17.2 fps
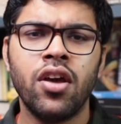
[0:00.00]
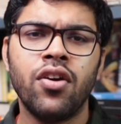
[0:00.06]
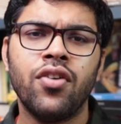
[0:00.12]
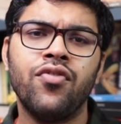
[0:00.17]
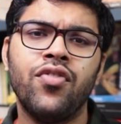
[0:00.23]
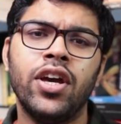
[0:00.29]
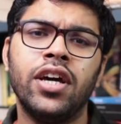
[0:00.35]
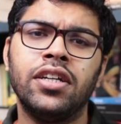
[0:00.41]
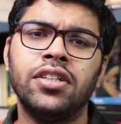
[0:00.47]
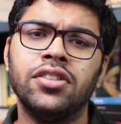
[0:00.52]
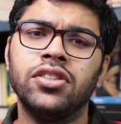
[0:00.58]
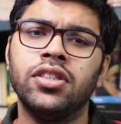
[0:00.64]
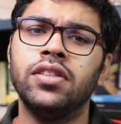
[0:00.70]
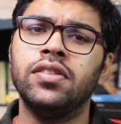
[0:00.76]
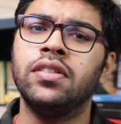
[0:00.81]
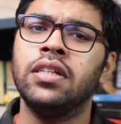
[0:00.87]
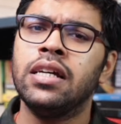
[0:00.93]
where
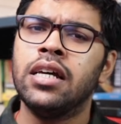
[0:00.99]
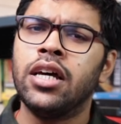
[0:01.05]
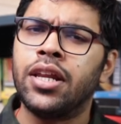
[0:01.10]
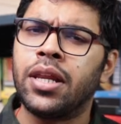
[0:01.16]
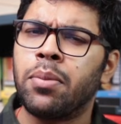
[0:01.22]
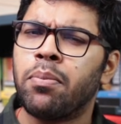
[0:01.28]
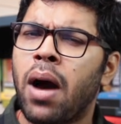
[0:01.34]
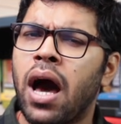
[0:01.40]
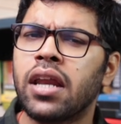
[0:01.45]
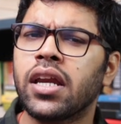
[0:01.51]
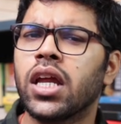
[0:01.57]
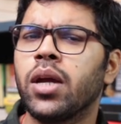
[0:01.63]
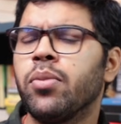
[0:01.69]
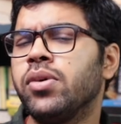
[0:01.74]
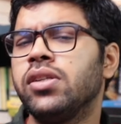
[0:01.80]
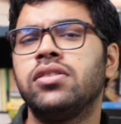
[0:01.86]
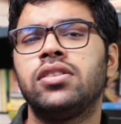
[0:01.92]
this
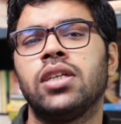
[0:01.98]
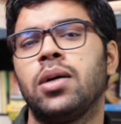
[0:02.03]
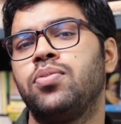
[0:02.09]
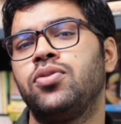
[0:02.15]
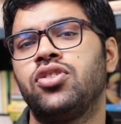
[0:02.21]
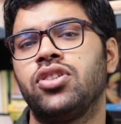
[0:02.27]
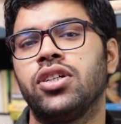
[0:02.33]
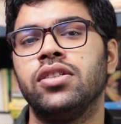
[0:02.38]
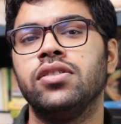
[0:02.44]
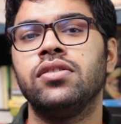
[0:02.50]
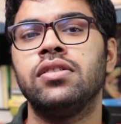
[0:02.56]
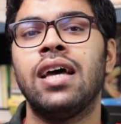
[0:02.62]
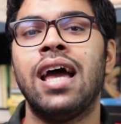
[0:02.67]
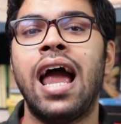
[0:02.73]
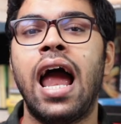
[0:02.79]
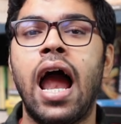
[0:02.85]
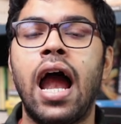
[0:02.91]
remarkable substance
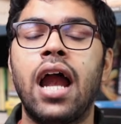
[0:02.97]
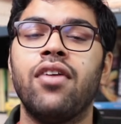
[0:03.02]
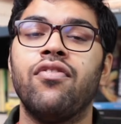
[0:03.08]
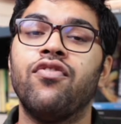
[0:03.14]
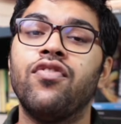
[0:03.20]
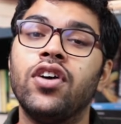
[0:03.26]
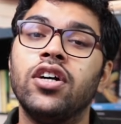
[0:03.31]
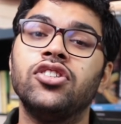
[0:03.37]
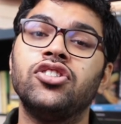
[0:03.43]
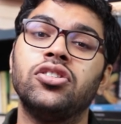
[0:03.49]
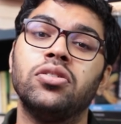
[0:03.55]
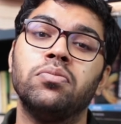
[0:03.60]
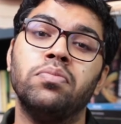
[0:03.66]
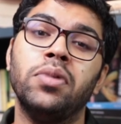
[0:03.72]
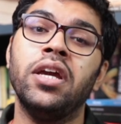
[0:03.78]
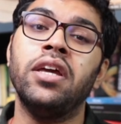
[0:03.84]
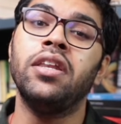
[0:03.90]
had
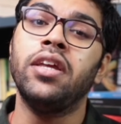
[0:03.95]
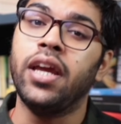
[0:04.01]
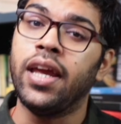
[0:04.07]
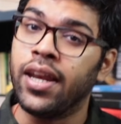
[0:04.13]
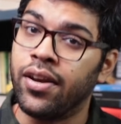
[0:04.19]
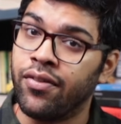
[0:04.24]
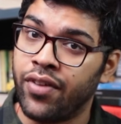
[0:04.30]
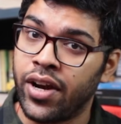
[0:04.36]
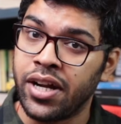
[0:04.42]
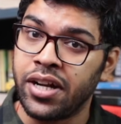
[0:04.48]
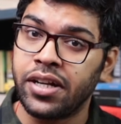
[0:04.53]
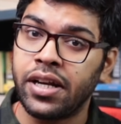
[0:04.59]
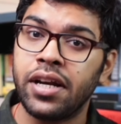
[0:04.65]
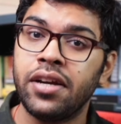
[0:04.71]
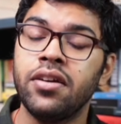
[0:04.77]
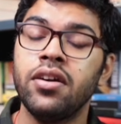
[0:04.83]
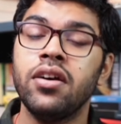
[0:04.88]
first been
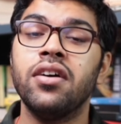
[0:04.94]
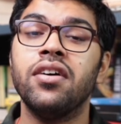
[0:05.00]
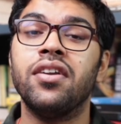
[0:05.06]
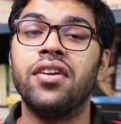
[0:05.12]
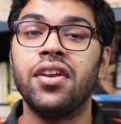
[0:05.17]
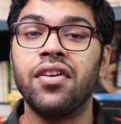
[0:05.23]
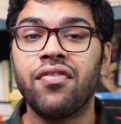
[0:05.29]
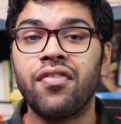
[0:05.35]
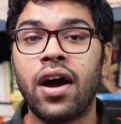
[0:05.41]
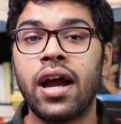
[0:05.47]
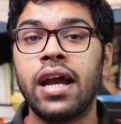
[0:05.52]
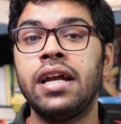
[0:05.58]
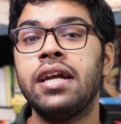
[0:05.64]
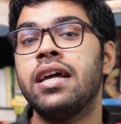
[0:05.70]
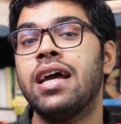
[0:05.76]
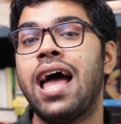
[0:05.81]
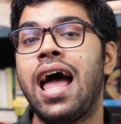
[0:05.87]
invented,
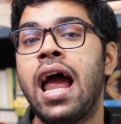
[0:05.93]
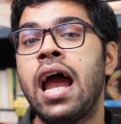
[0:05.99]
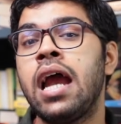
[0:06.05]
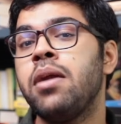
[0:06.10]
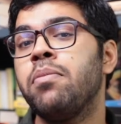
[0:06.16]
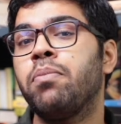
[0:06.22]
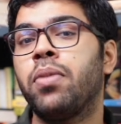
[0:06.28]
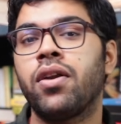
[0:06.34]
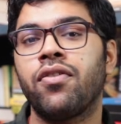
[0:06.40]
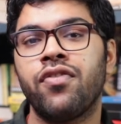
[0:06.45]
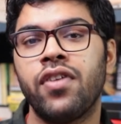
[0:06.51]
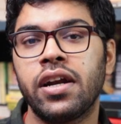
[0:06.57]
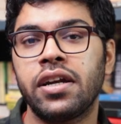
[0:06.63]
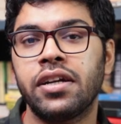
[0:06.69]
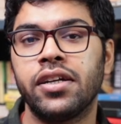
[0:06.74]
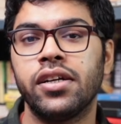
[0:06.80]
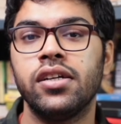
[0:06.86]
refined, and
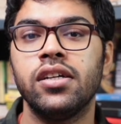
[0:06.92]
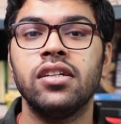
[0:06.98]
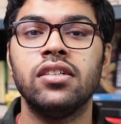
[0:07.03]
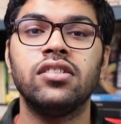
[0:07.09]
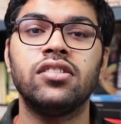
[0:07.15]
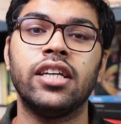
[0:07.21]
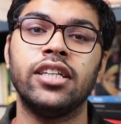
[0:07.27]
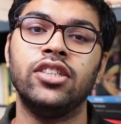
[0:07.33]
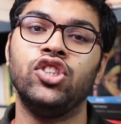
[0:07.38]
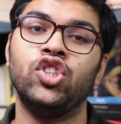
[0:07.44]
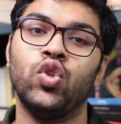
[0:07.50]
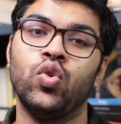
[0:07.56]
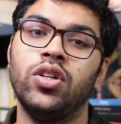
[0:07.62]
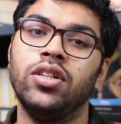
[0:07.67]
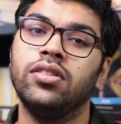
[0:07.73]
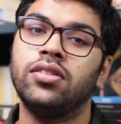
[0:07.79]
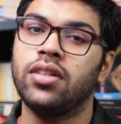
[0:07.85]
perfected
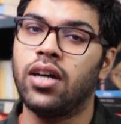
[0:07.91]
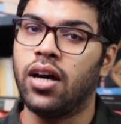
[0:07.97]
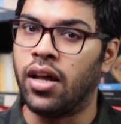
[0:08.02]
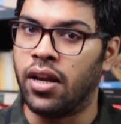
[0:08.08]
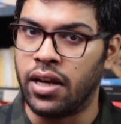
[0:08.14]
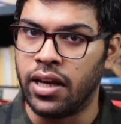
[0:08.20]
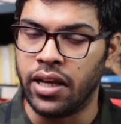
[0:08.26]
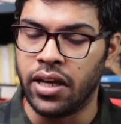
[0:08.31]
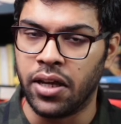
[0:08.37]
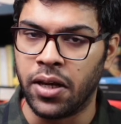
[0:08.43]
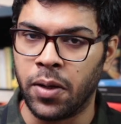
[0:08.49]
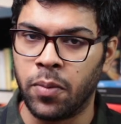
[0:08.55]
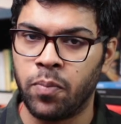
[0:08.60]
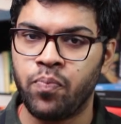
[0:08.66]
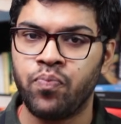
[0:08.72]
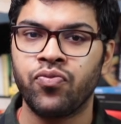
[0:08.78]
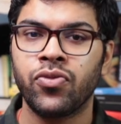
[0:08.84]
centuries earlier.
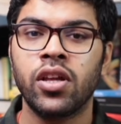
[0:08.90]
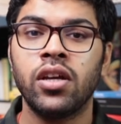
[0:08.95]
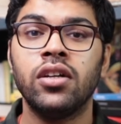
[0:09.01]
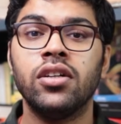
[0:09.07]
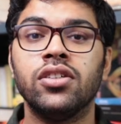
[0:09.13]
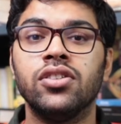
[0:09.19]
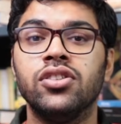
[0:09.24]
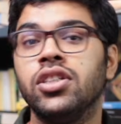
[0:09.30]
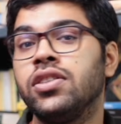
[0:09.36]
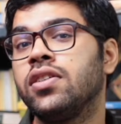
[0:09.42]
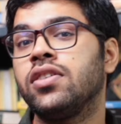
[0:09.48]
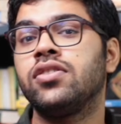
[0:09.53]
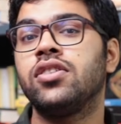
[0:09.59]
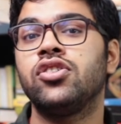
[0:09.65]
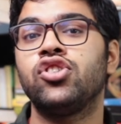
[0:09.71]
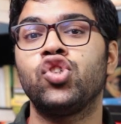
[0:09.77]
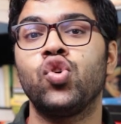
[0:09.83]
This
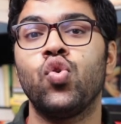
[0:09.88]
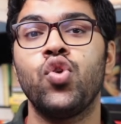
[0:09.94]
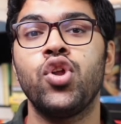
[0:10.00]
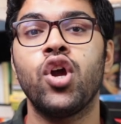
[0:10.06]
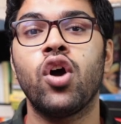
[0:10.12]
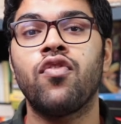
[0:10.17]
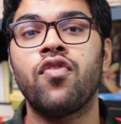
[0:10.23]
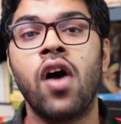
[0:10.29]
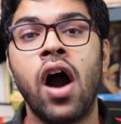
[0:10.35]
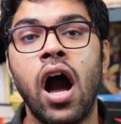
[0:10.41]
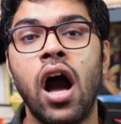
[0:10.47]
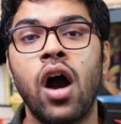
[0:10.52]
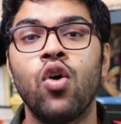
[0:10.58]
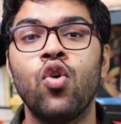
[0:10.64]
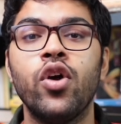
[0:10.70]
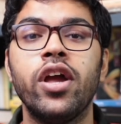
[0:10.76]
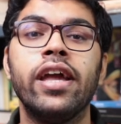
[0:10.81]
is the story of
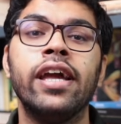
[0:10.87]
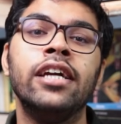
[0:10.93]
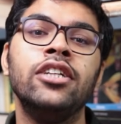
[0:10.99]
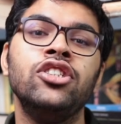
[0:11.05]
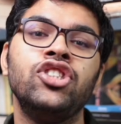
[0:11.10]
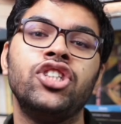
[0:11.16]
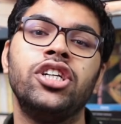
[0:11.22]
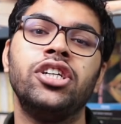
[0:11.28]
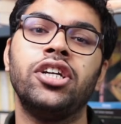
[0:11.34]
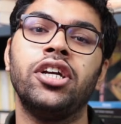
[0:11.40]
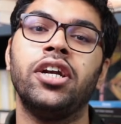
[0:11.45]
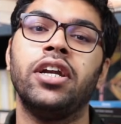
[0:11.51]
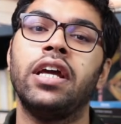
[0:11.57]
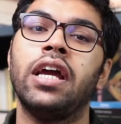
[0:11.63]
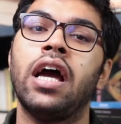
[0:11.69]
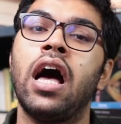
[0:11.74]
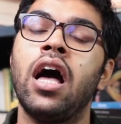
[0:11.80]
how ancient
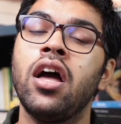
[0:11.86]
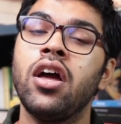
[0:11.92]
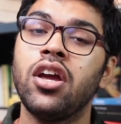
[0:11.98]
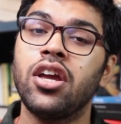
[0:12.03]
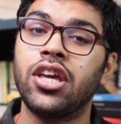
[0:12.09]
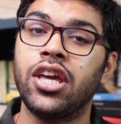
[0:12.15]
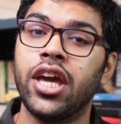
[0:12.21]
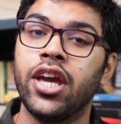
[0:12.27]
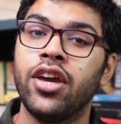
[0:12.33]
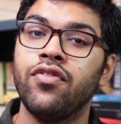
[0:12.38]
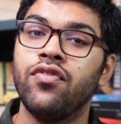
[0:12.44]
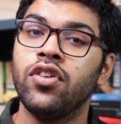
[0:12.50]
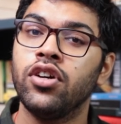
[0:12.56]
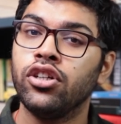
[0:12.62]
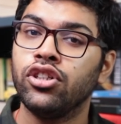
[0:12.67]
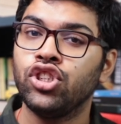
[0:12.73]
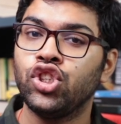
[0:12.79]
India gave
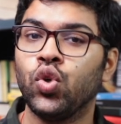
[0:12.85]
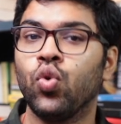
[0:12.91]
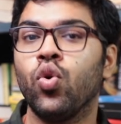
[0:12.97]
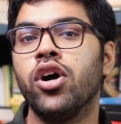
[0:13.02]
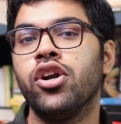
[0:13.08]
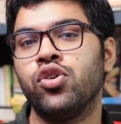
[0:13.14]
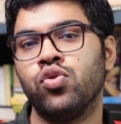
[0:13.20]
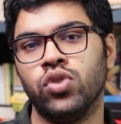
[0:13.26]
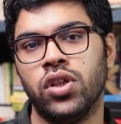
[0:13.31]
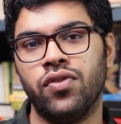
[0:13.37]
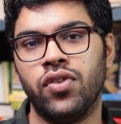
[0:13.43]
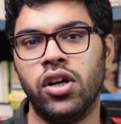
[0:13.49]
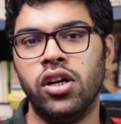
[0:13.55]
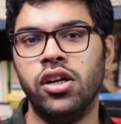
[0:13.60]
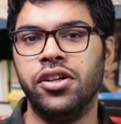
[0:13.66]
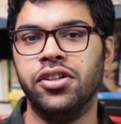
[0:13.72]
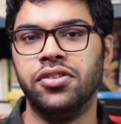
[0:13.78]
sugar to the
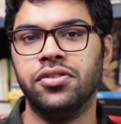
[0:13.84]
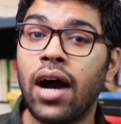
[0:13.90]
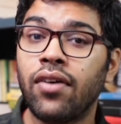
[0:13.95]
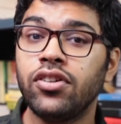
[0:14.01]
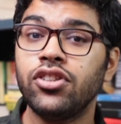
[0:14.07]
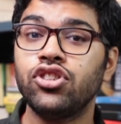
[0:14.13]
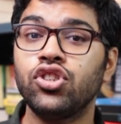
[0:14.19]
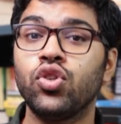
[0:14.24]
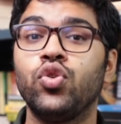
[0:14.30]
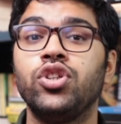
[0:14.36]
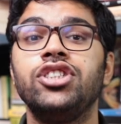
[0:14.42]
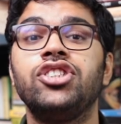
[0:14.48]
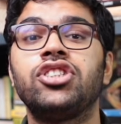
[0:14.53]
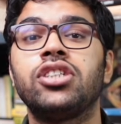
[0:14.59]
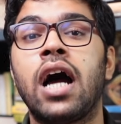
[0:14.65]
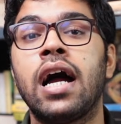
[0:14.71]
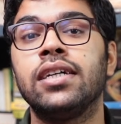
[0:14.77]
world. Our story
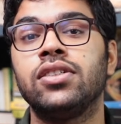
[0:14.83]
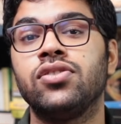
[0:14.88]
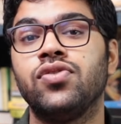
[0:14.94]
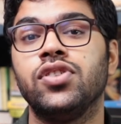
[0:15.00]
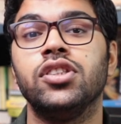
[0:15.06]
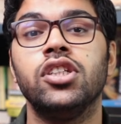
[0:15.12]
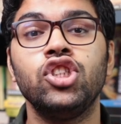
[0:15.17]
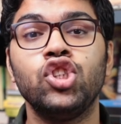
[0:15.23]
starts with the